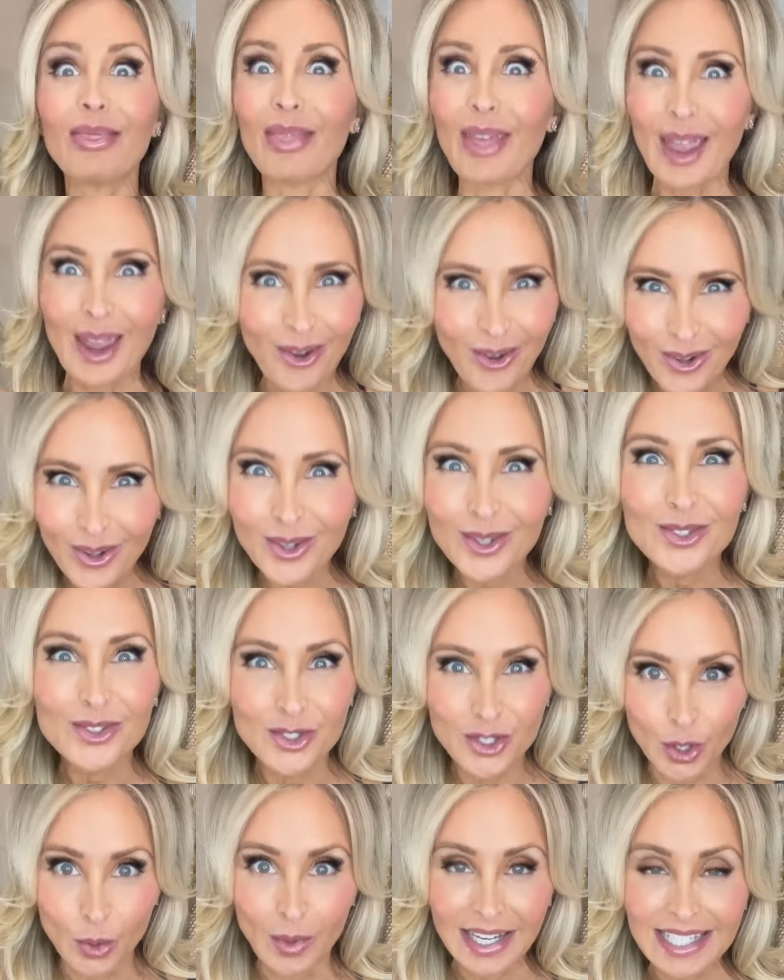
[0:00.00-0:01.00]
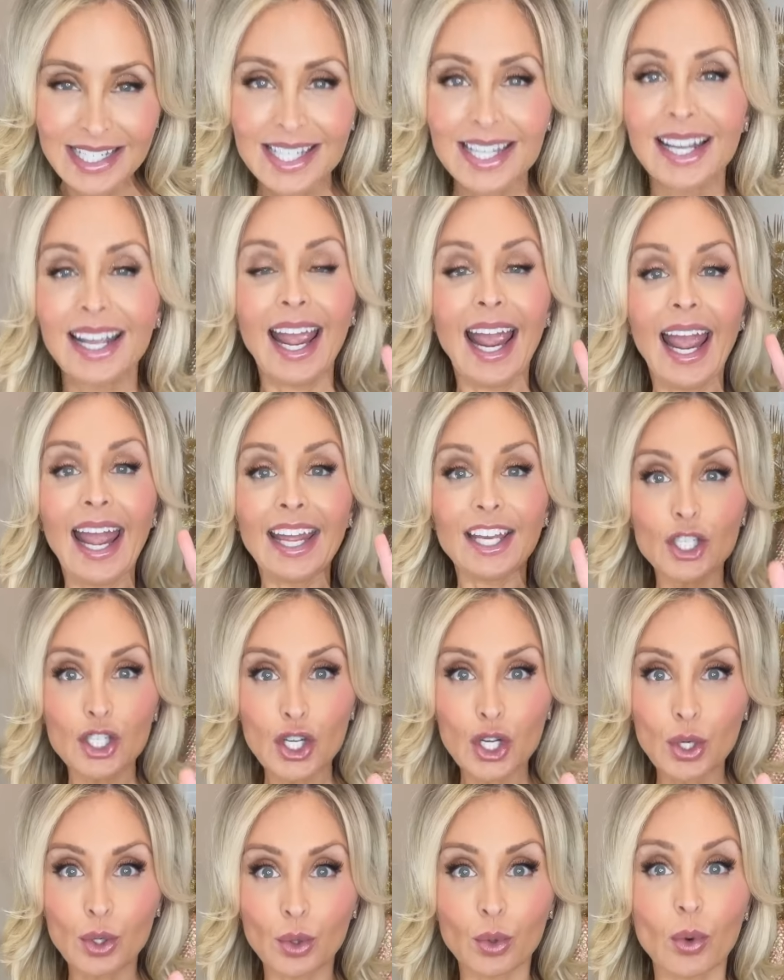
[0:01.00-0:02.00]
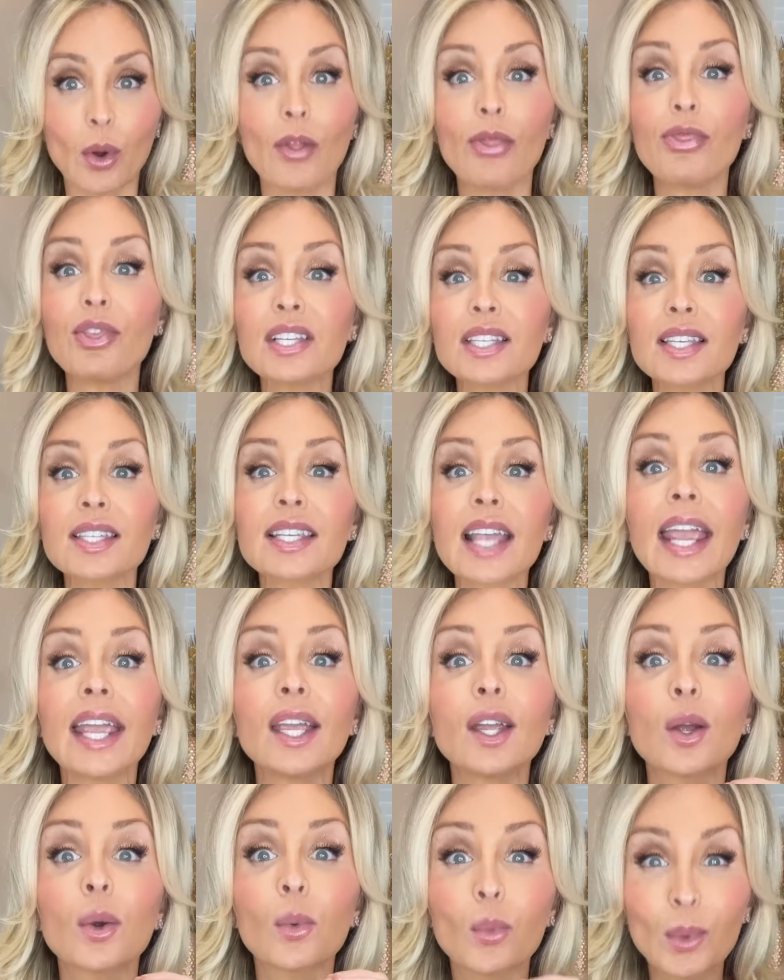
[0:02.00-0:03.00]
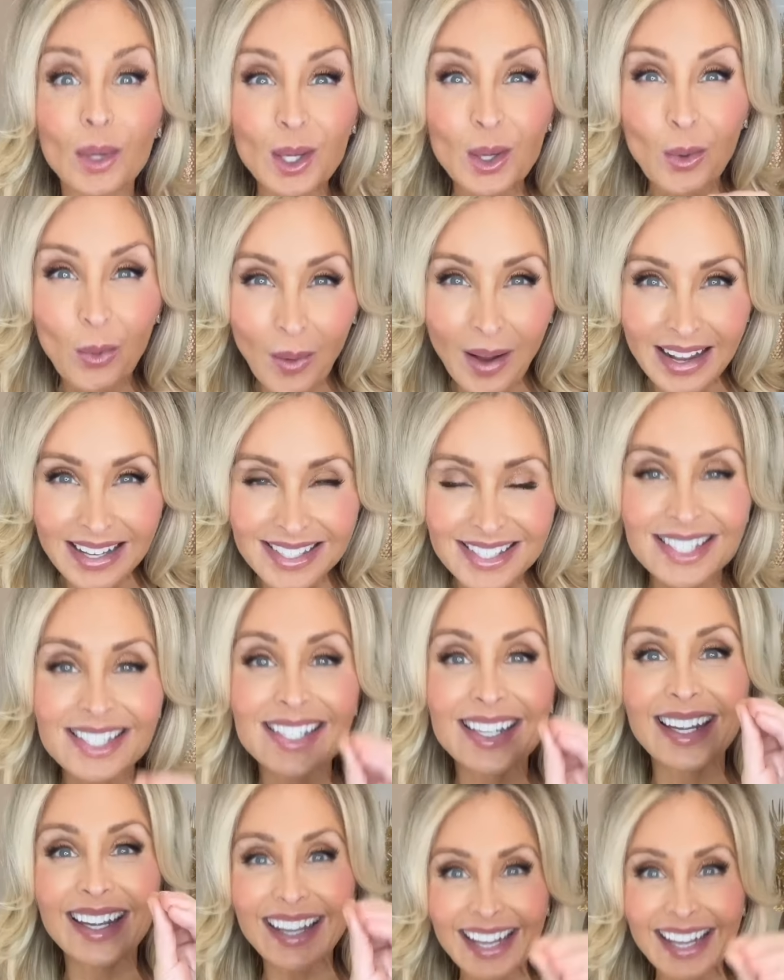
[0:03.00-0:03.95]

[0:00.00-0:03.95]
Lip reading: they all do it. And two, this is a request.